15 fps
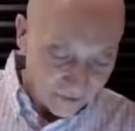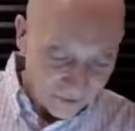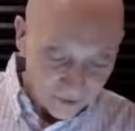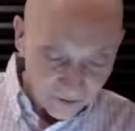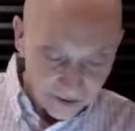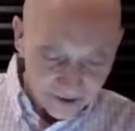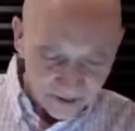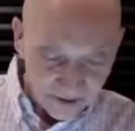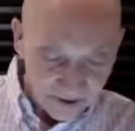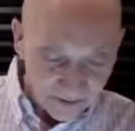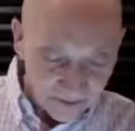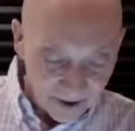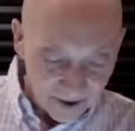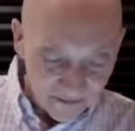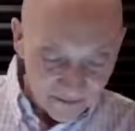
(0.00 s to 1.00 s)
moments to
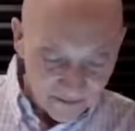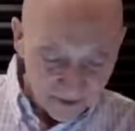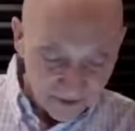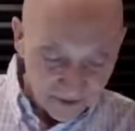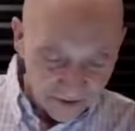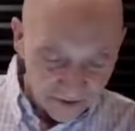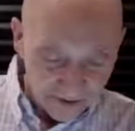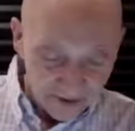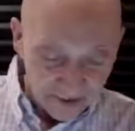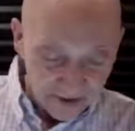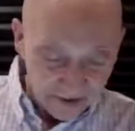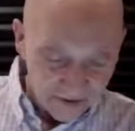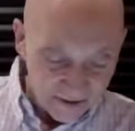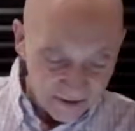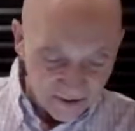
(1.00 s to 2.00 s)
become mindful of your
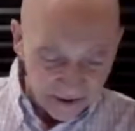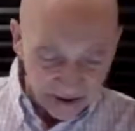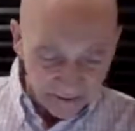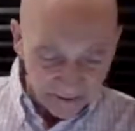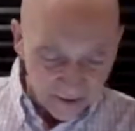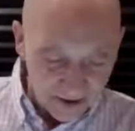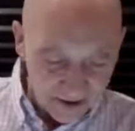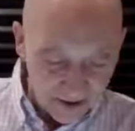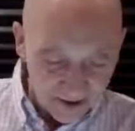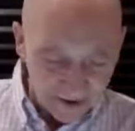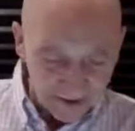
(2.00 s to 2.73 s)
in-breath and your out-breath.